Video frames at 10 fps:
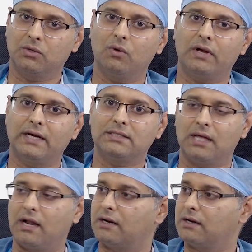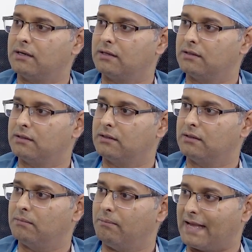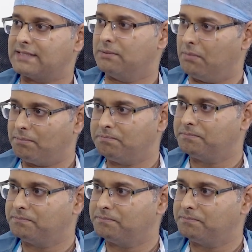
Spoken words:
cure rates are maximum.